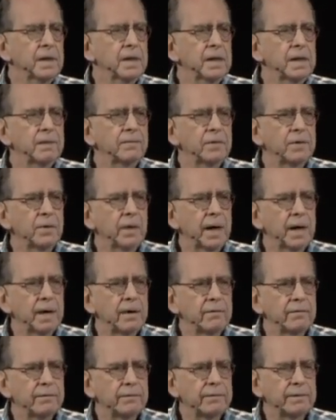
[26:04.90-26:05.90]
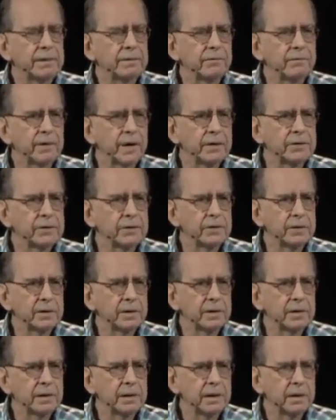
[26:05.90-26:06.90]
If you have
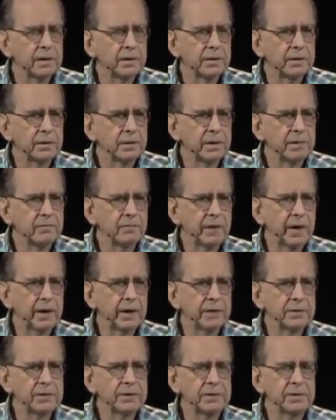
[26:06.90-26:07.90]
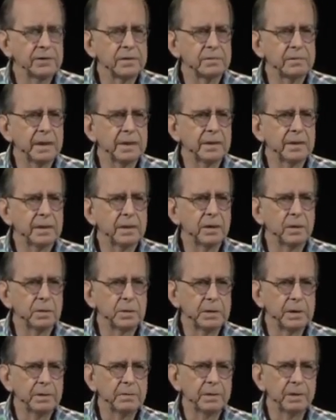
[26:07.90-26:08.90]
infection in your lymphatic system and it
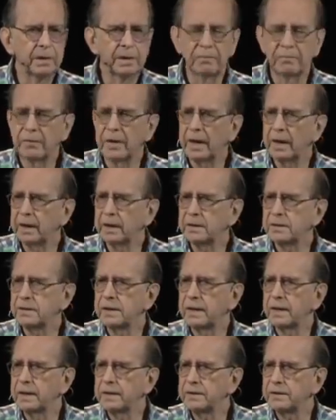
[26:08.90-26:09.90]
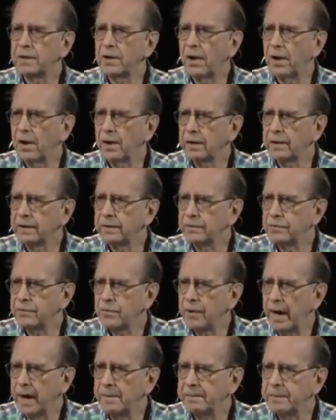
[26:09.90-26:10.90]
goes up the lymphatics, it gets caught and
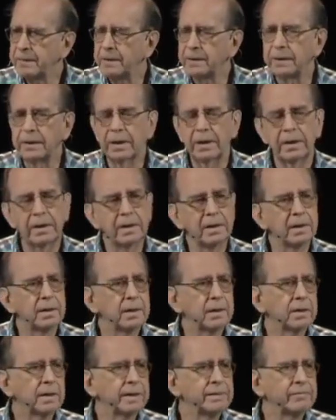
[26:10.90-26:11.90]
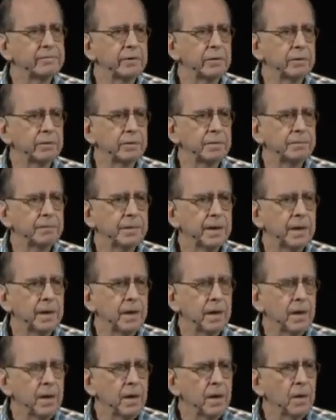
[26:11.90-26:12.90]
trapped in a lymph node.
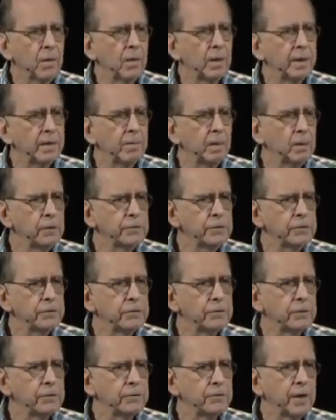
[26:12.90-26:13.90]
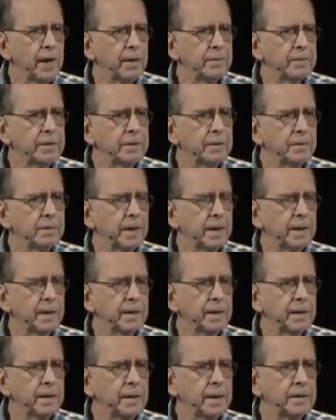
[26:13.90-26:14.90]
Well, emotions are trapped in the
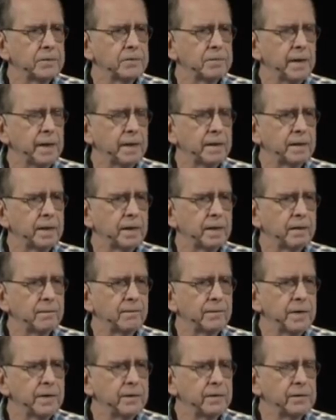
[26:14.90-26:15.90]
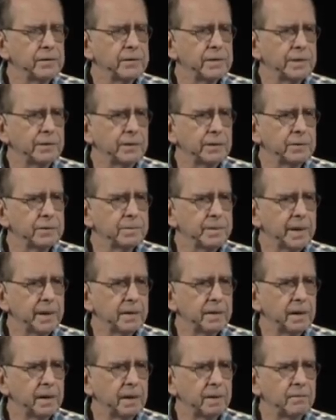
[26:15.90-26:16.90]
body as magnetic fields, and those
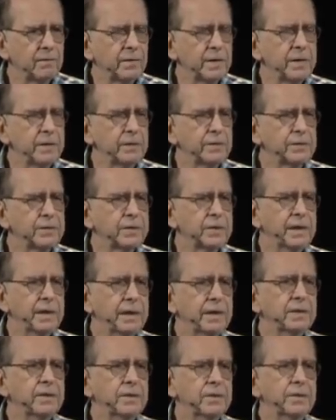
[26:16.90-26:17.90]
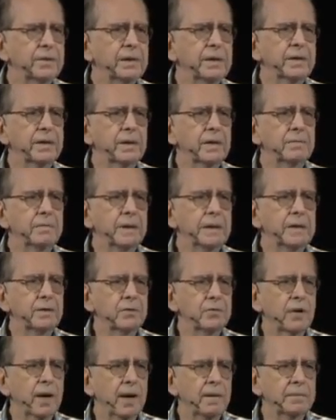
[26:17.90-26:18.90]
magnetic fields tend to end up being
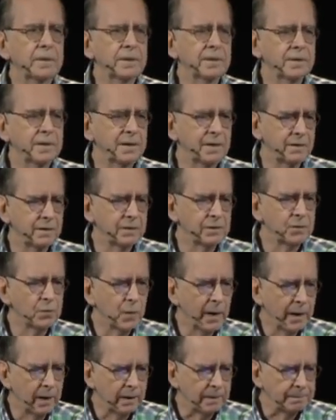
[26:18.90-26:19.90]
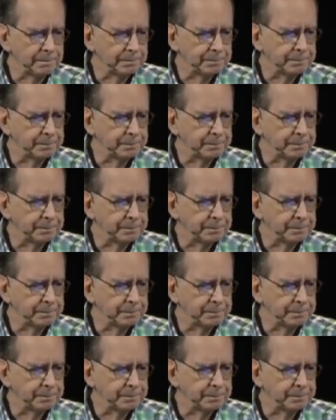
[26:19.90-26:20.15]
trapped in teeth as well.